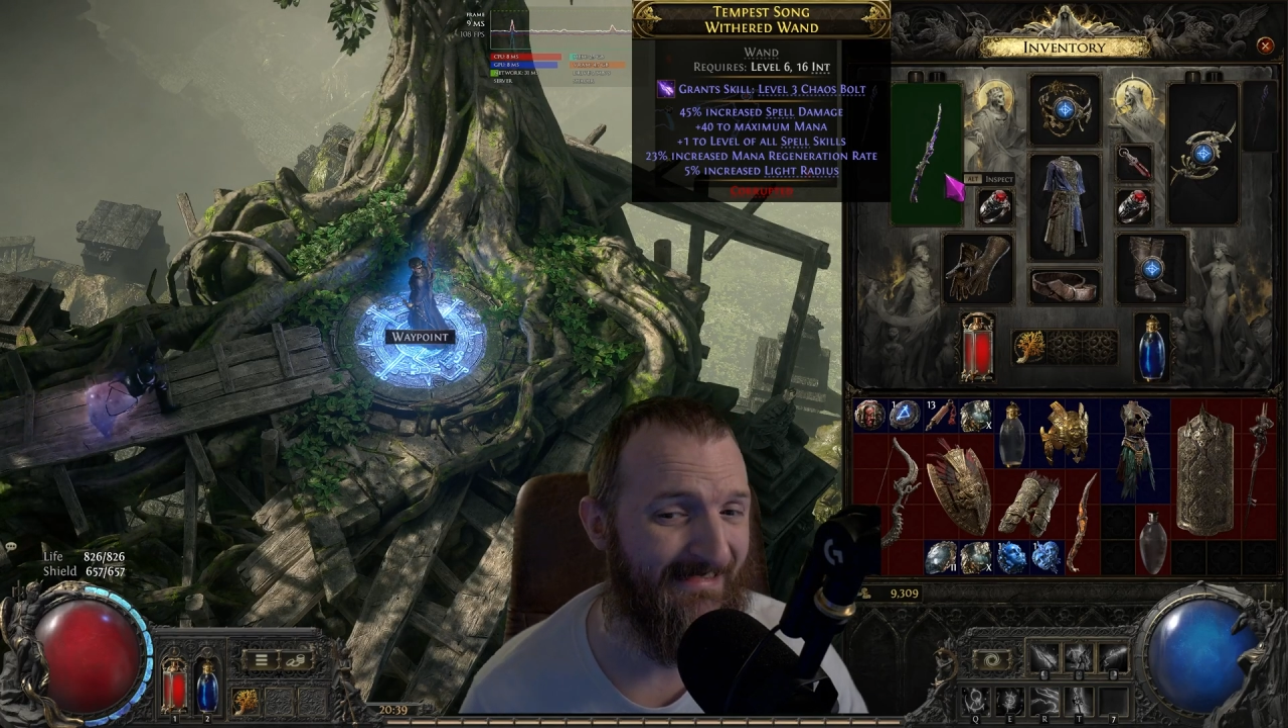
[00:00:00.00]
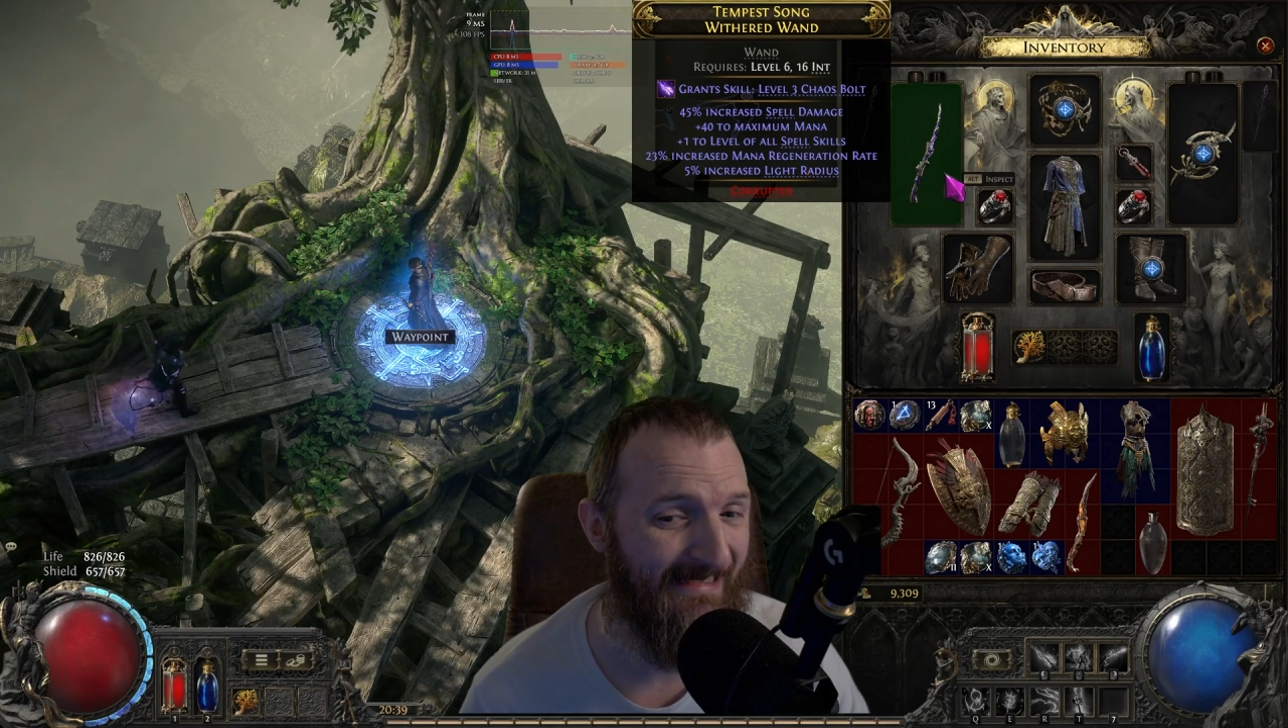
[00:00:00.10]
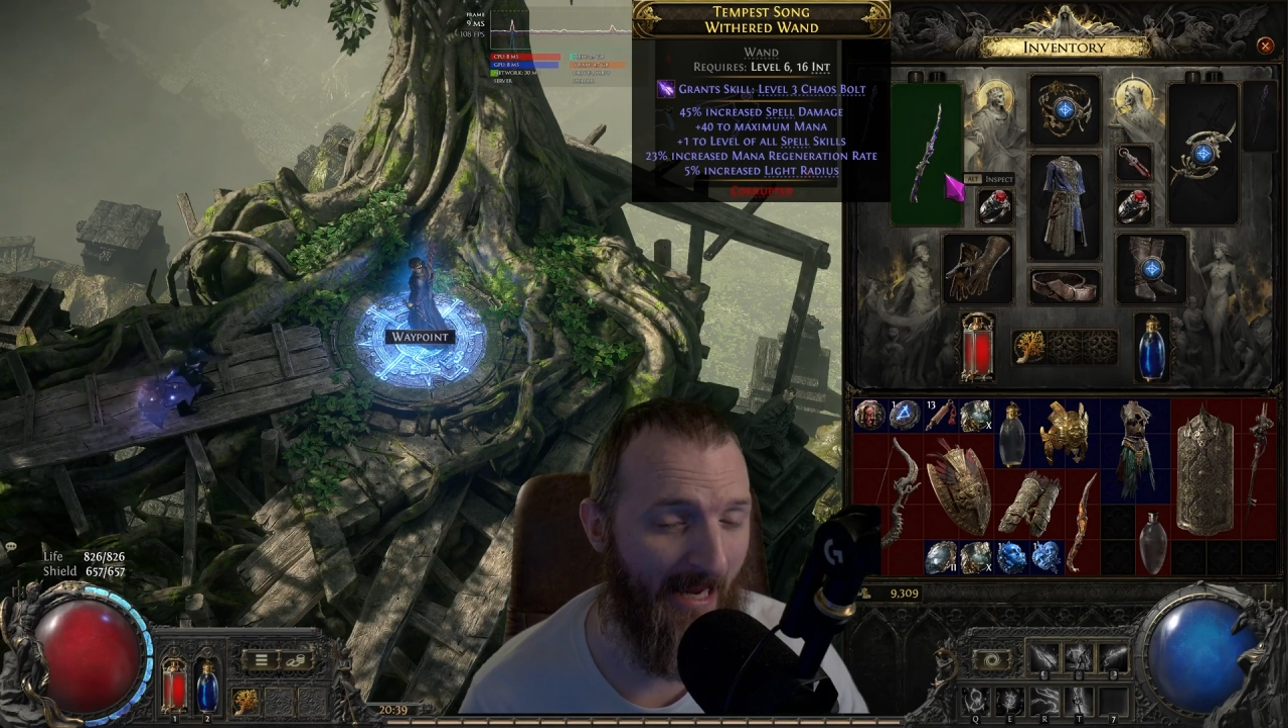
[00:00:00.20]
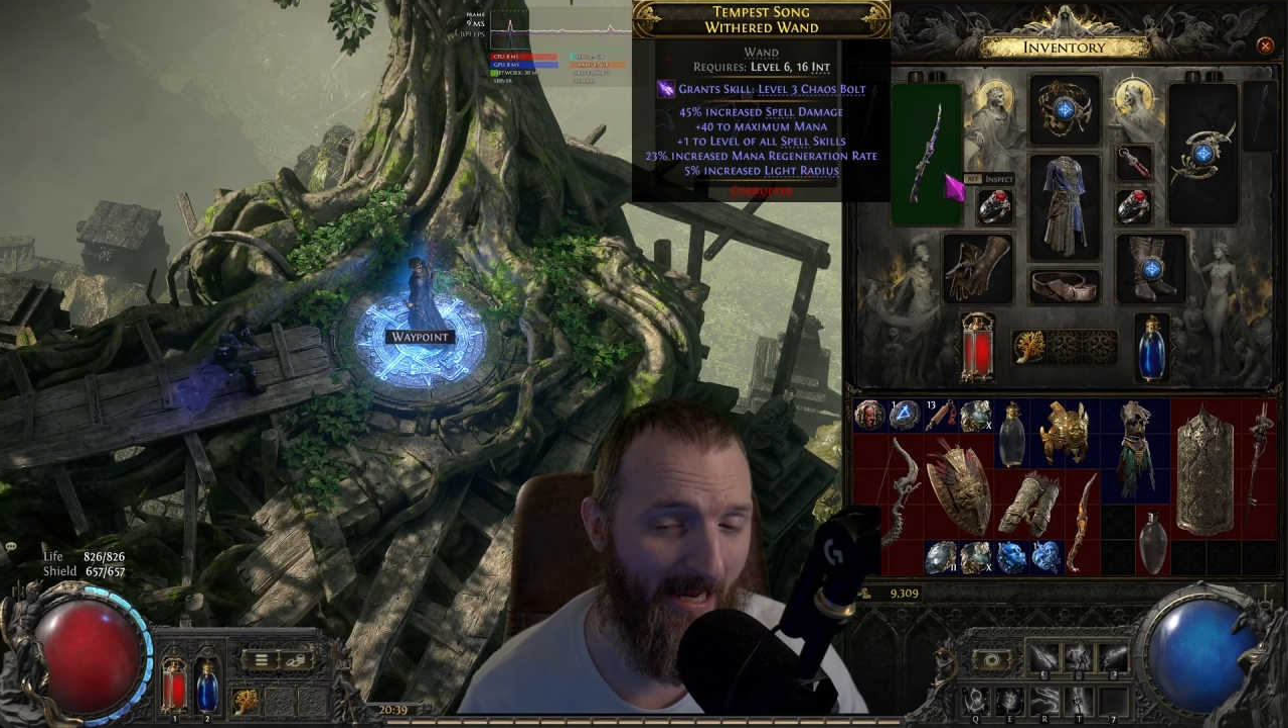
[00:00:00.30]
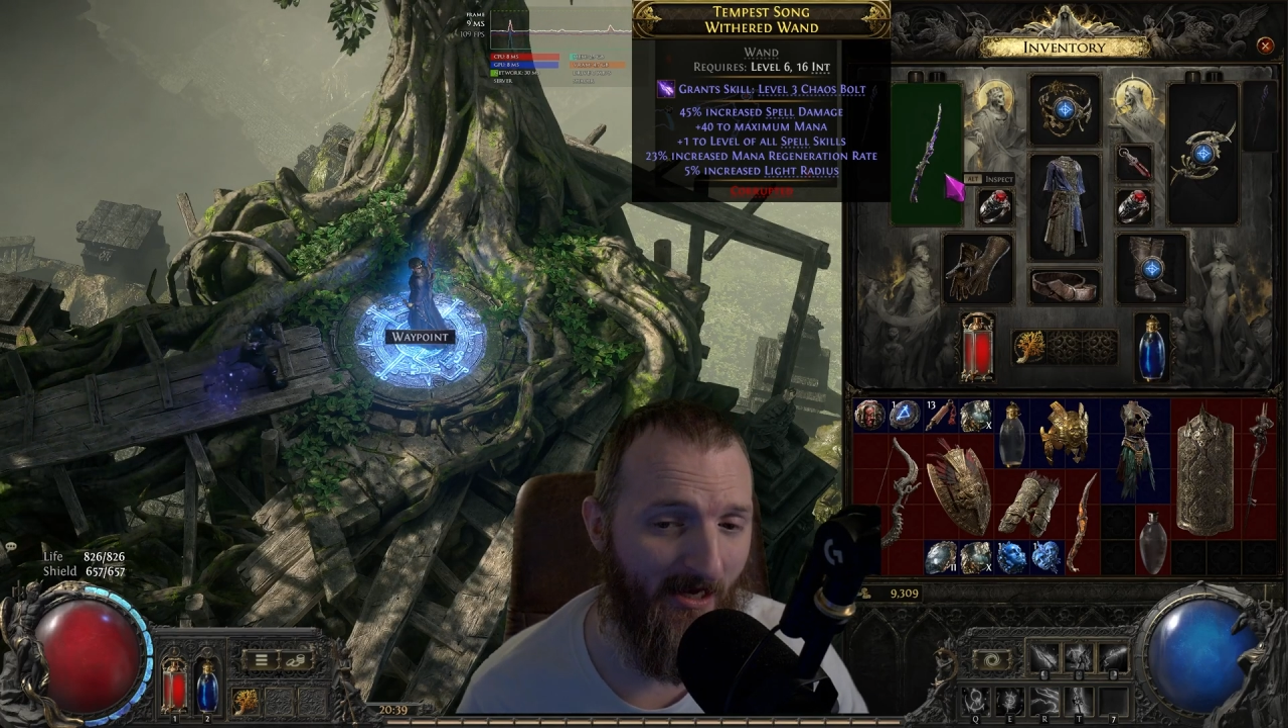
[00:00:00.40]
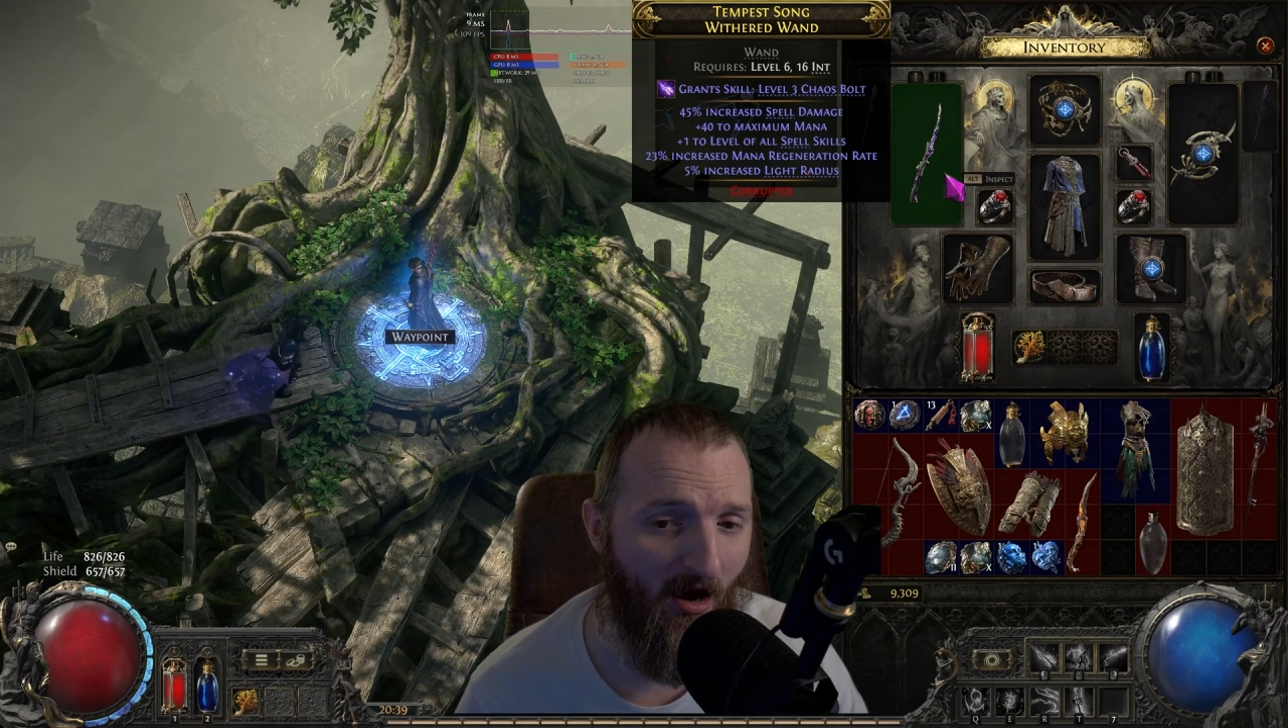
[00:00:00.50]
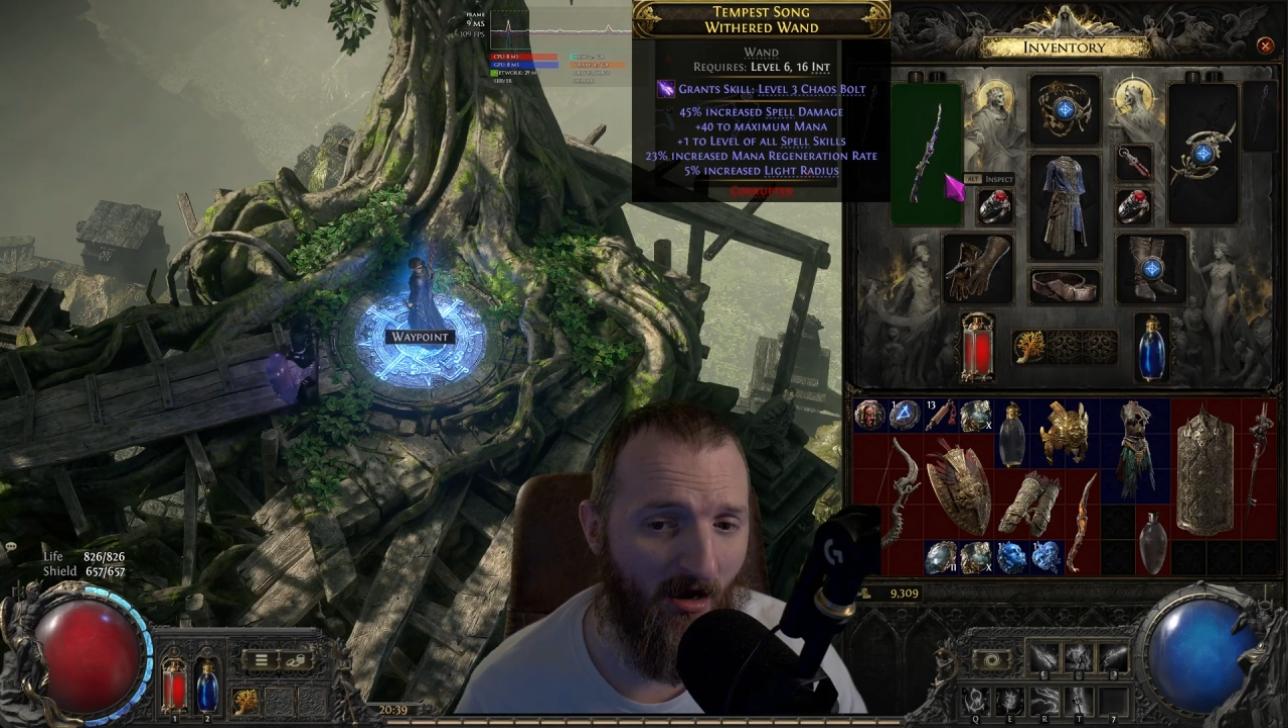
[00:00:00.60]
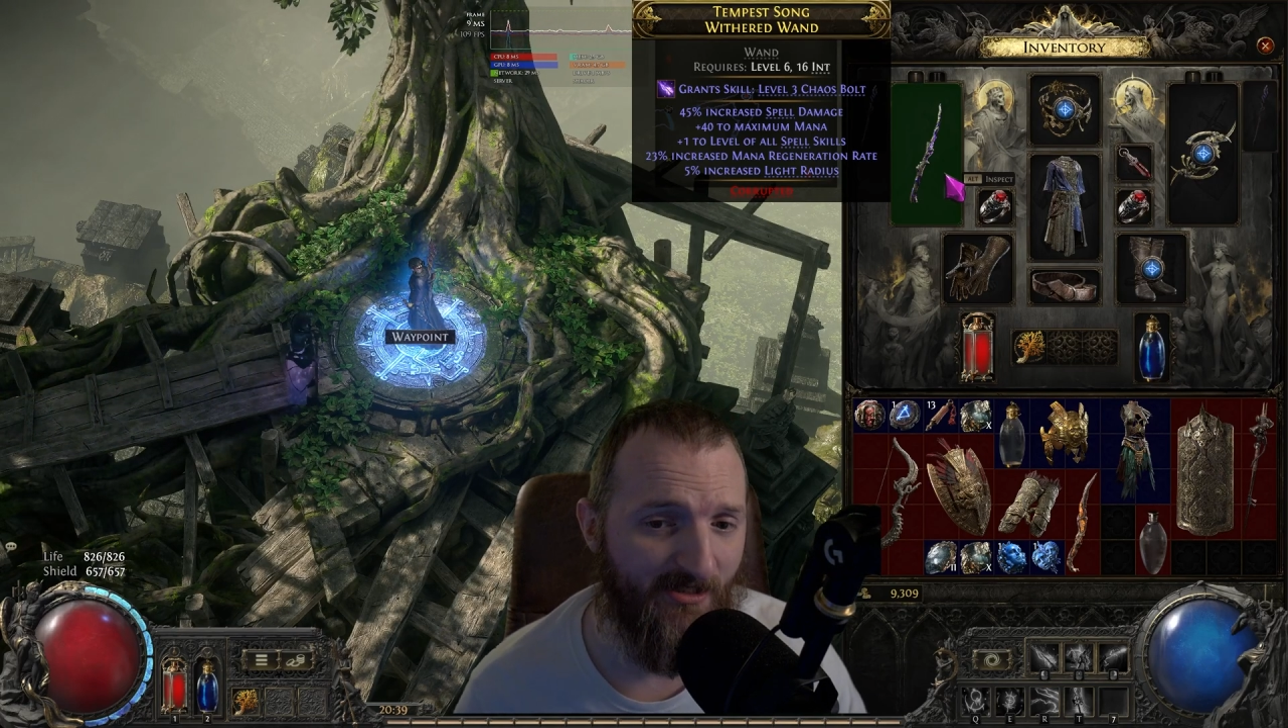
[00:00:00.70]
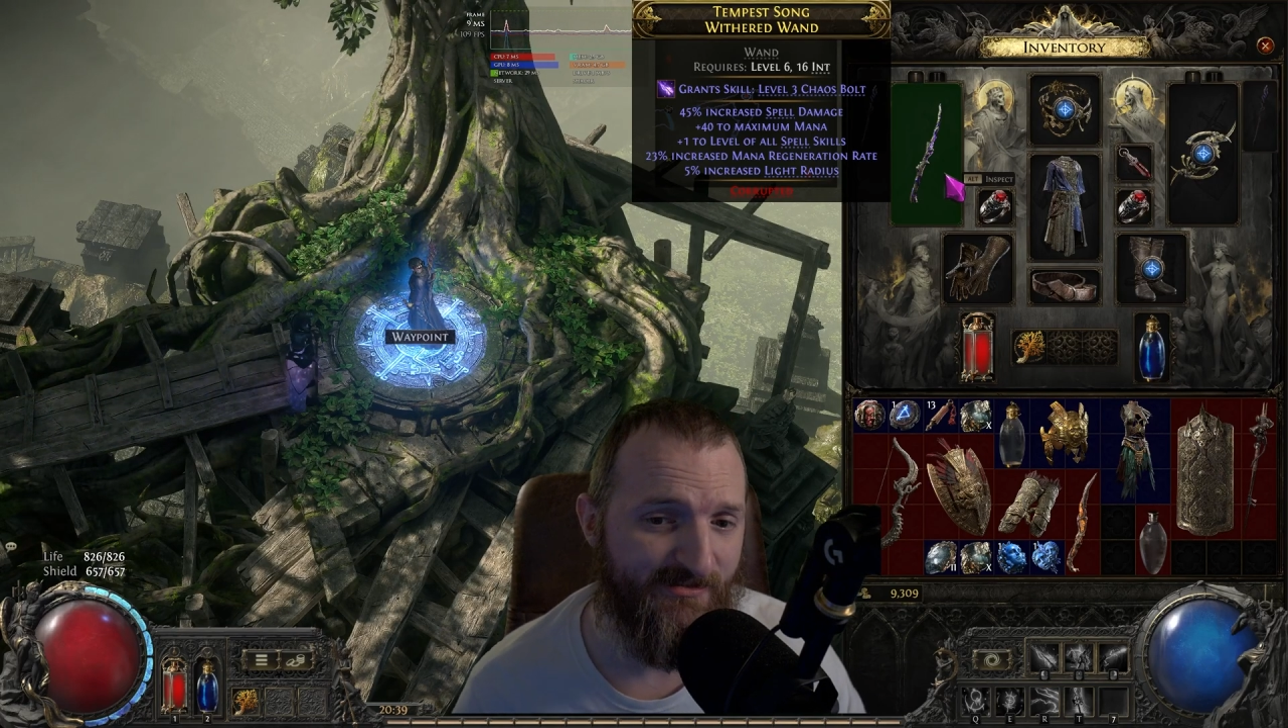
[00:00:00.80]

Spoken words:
chaos